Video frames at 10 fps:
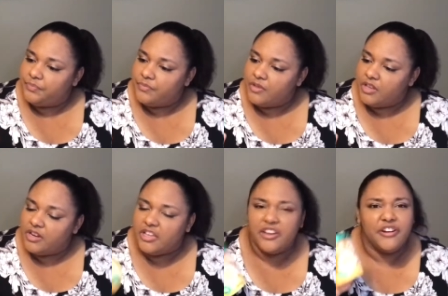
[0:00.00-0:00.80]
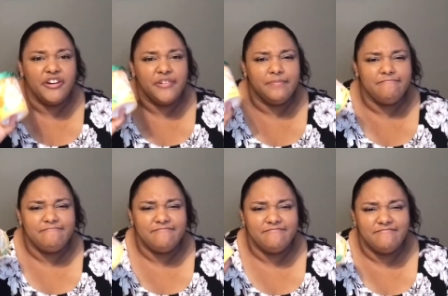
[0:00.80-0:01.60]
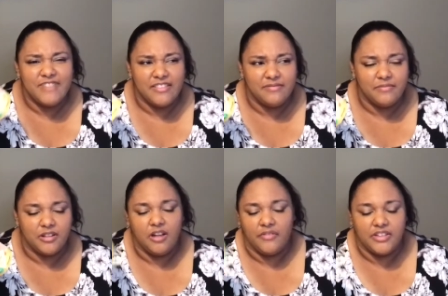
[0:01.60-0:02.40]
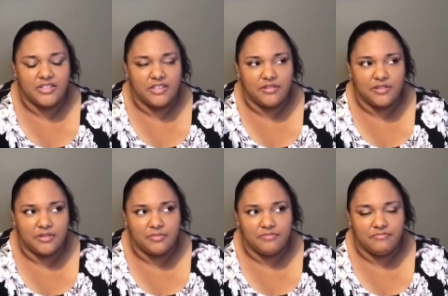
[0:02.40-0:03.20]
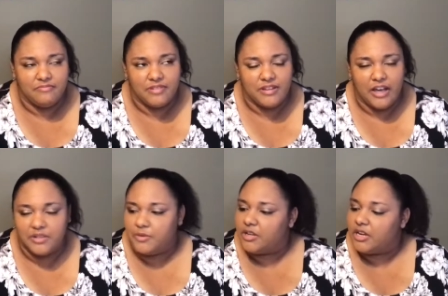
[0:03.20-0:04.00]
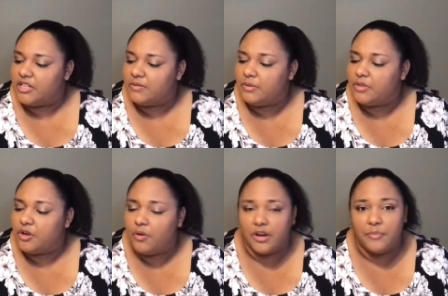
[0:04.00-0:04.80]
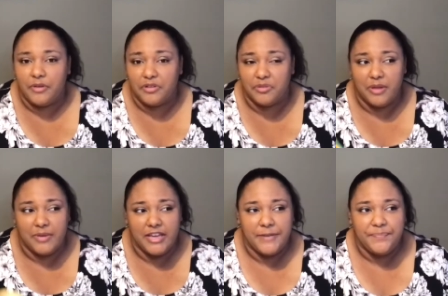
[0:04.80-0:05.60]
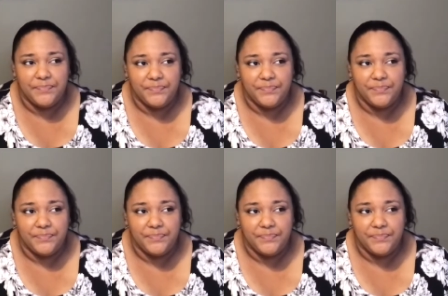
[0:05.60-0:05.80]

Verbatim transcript: in here, that, well, obviously there's no cow's milk in it. It's made with coconut milk, so maybe,